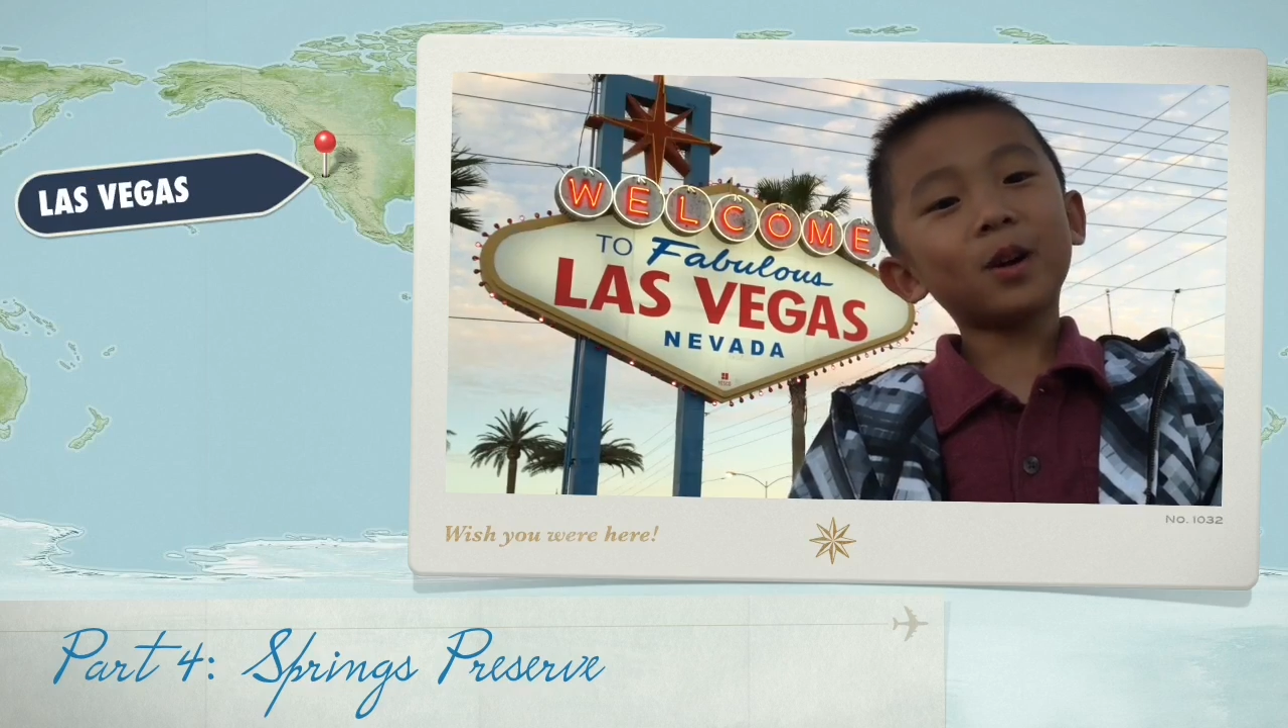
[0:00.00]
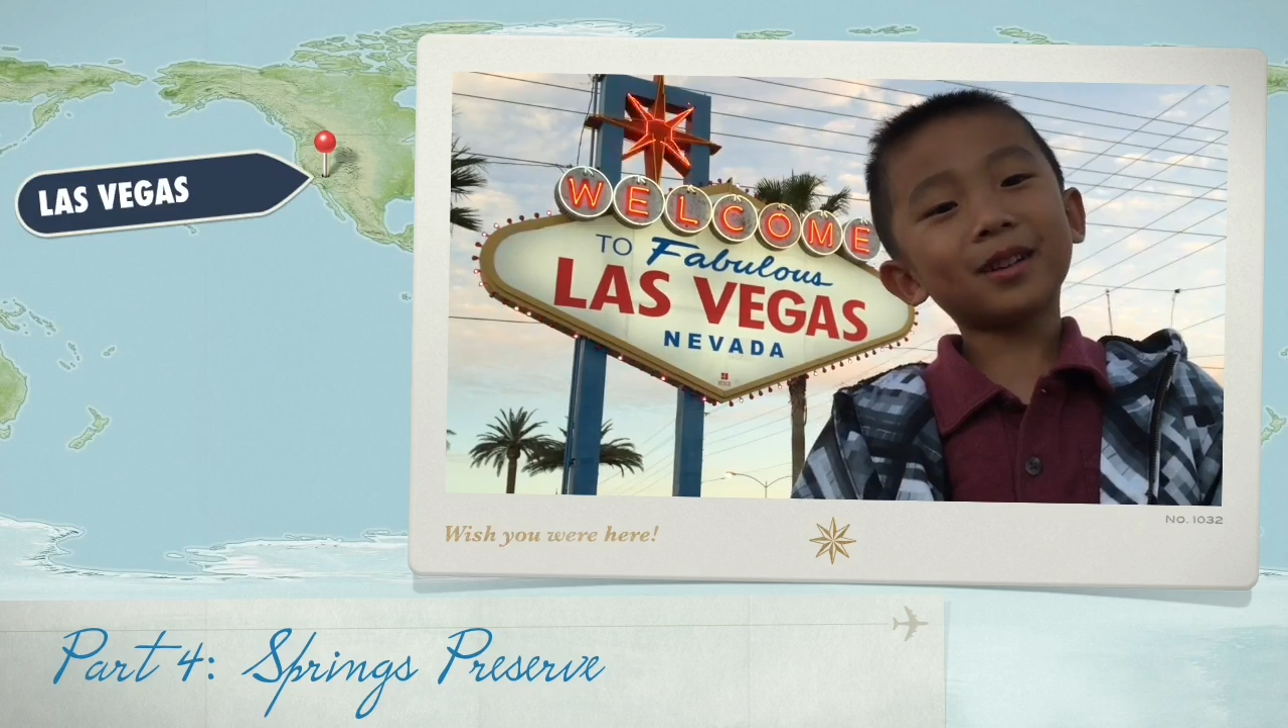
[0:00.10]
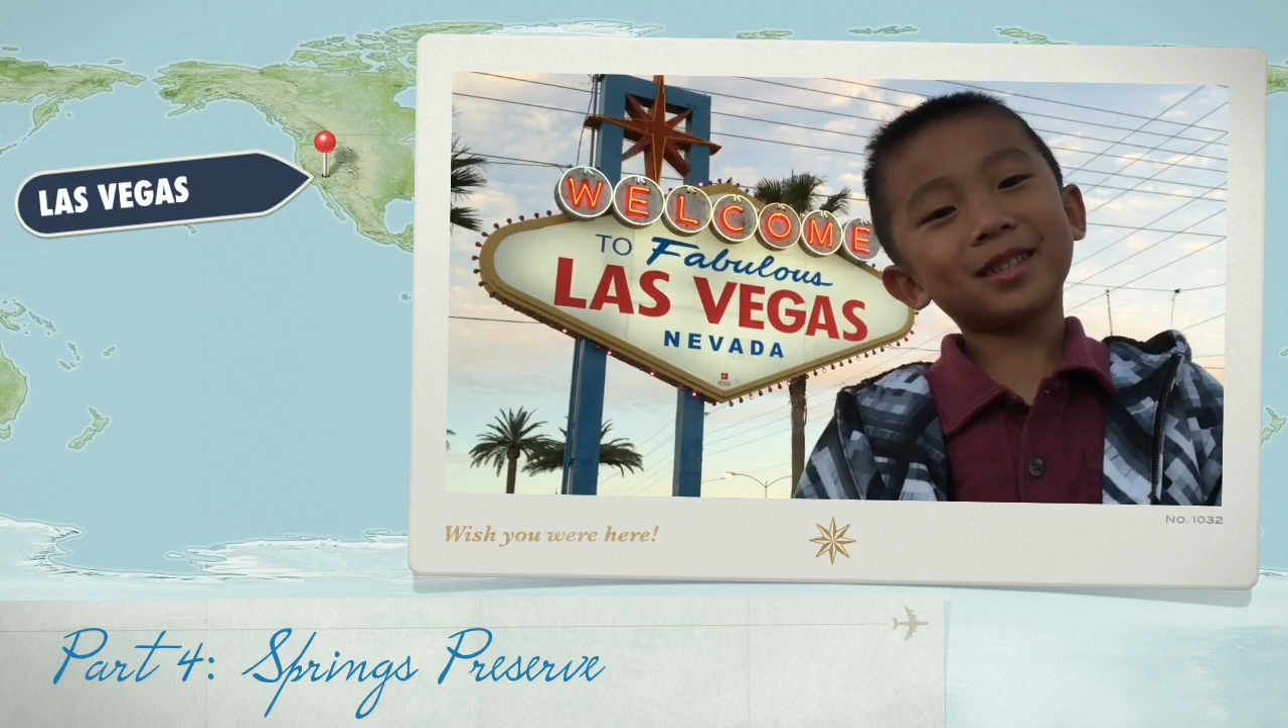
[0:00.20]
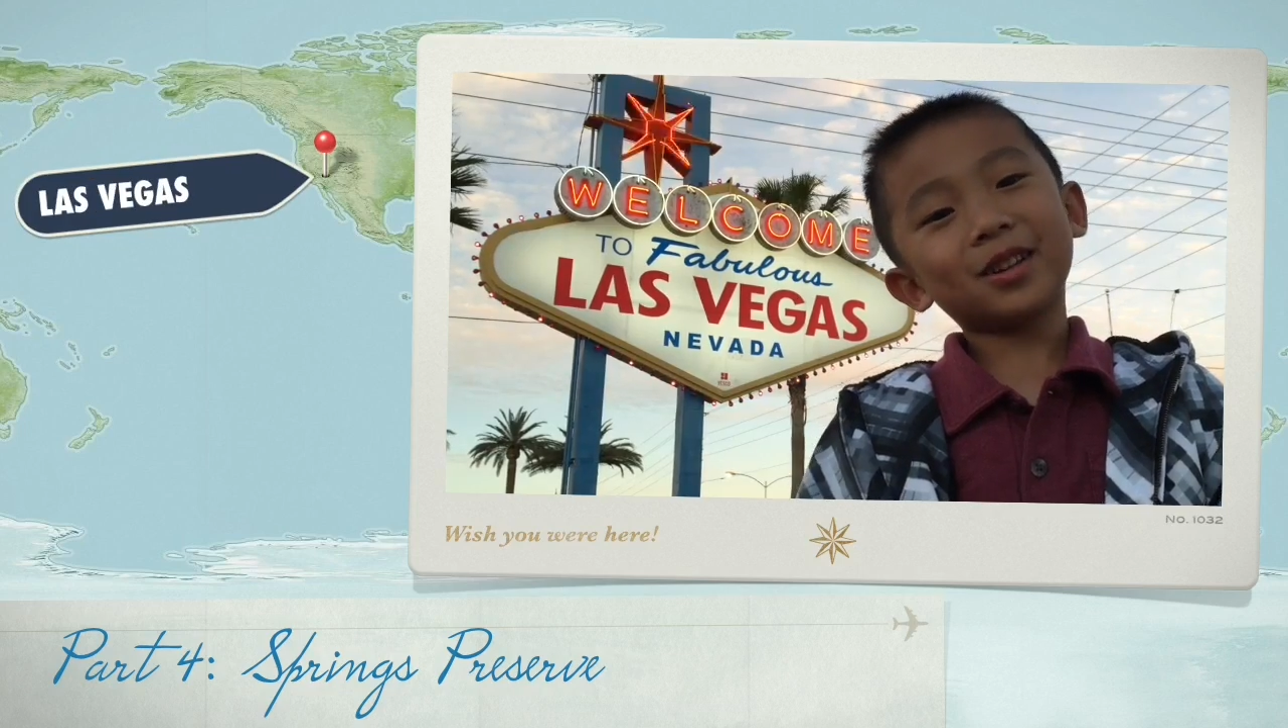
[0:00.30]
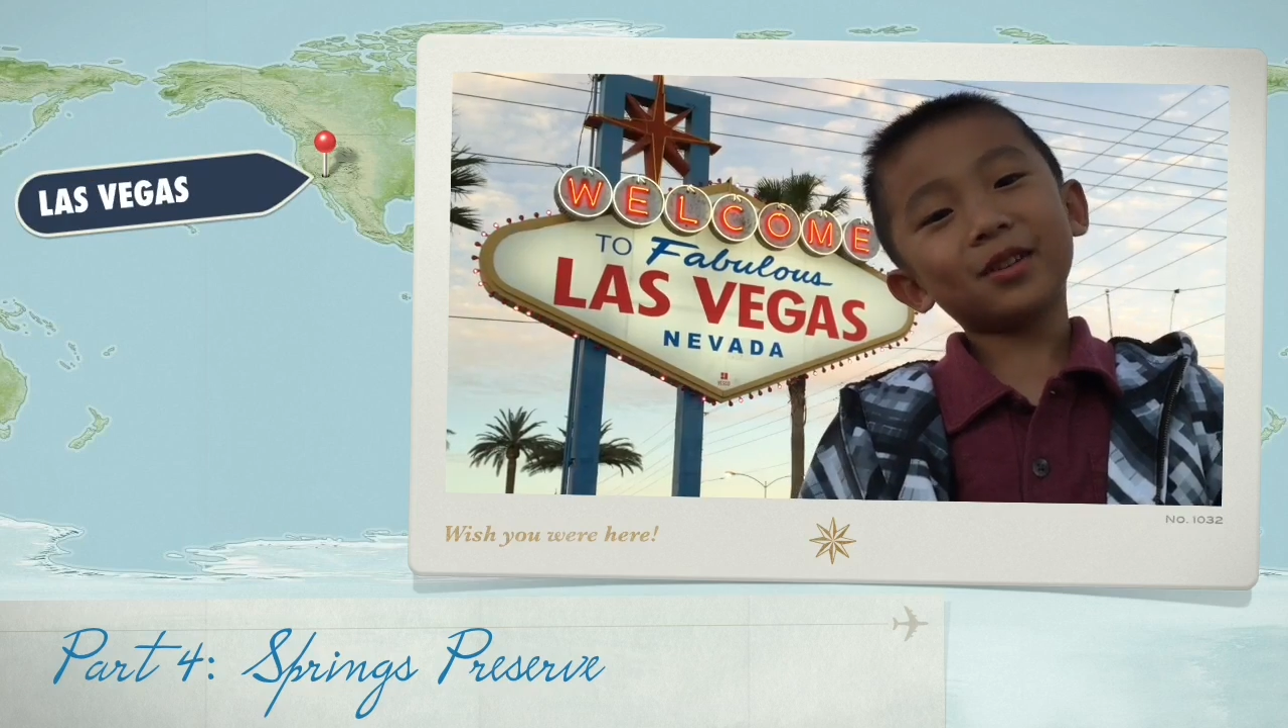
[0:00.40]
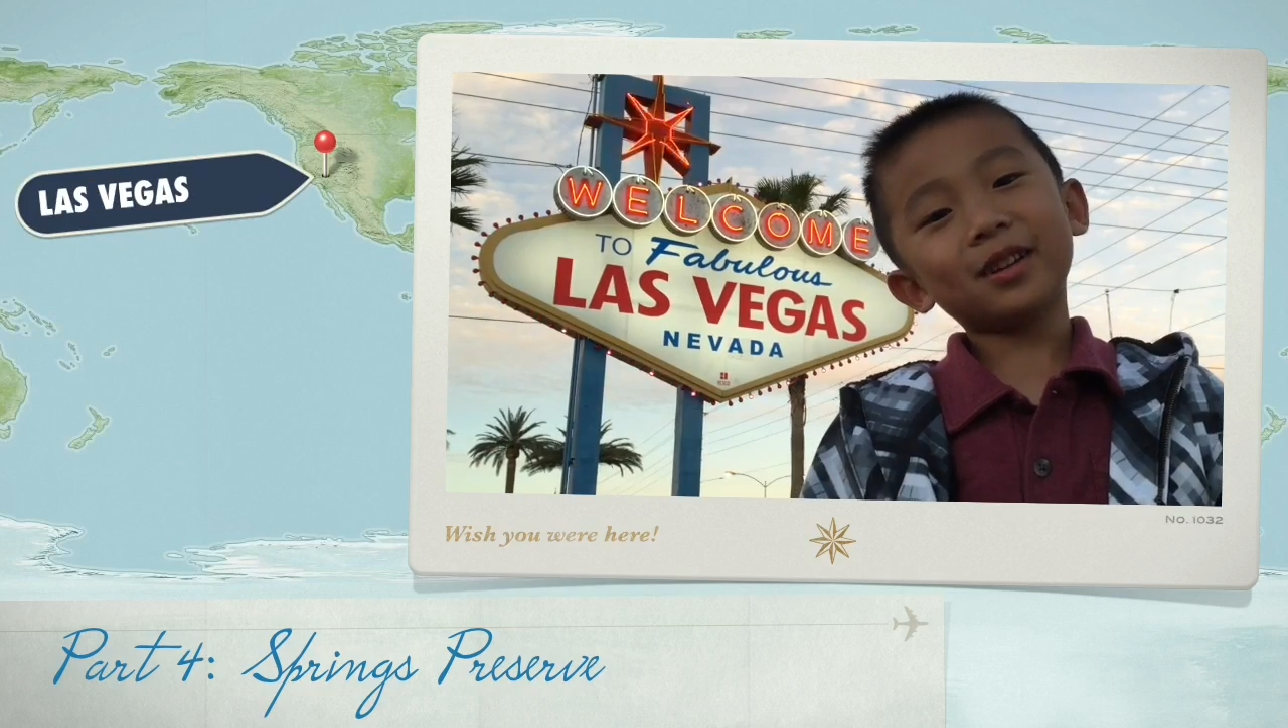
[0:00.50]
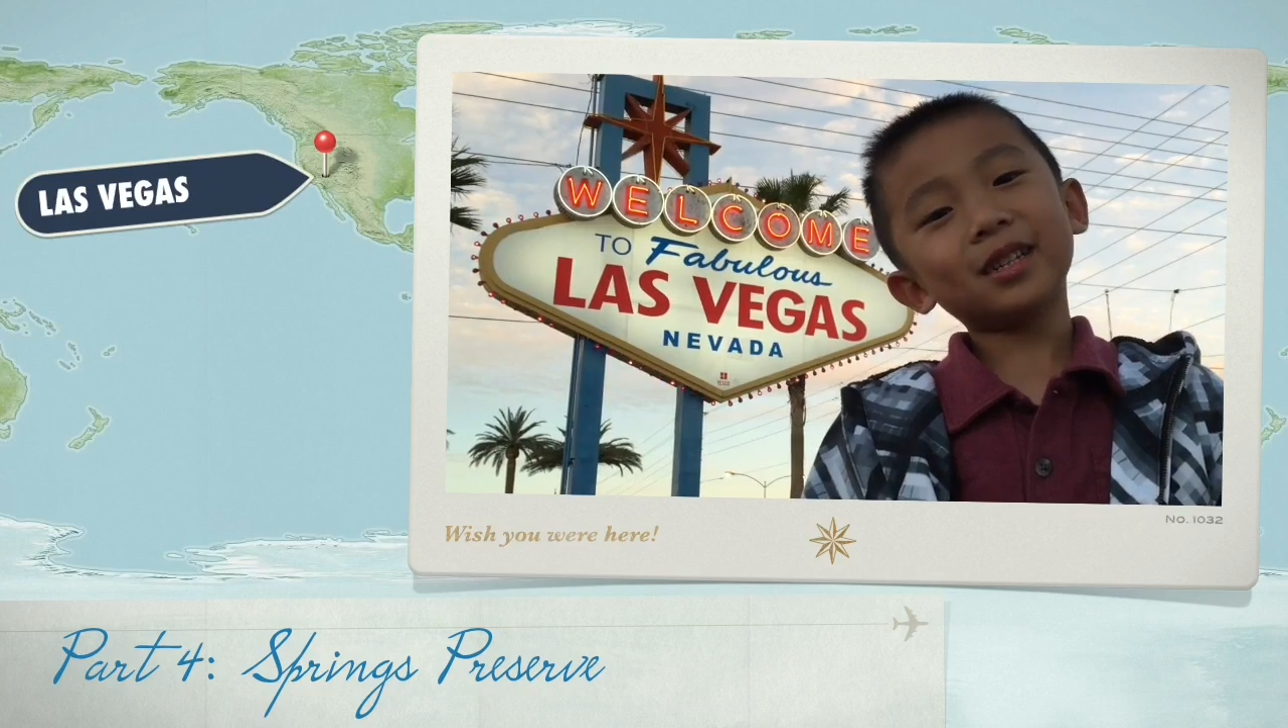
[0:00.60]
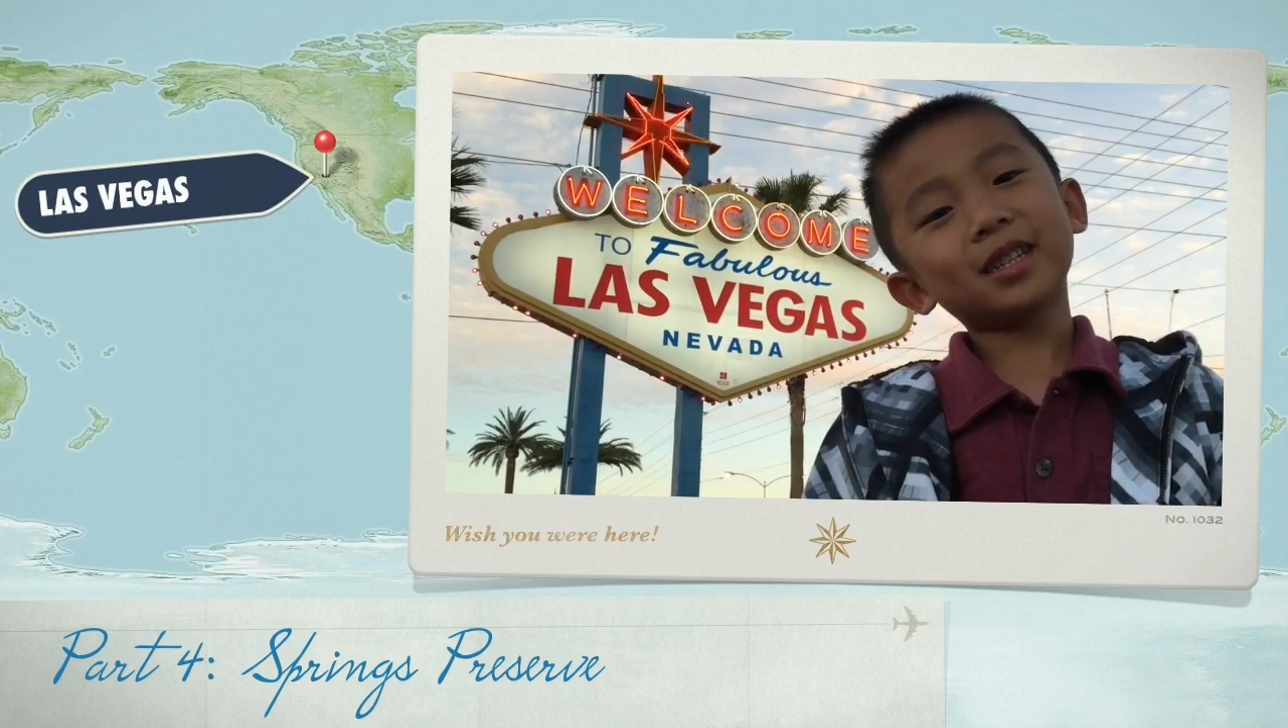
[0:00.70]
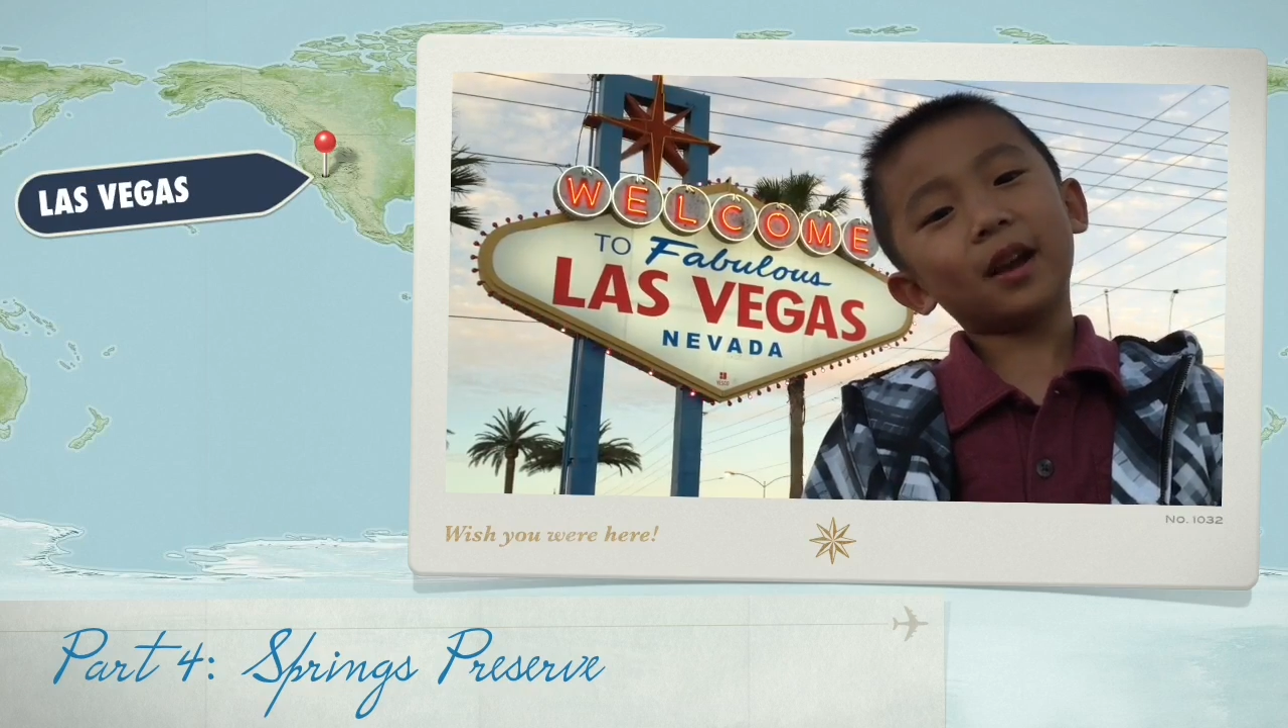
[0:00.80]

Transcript: part series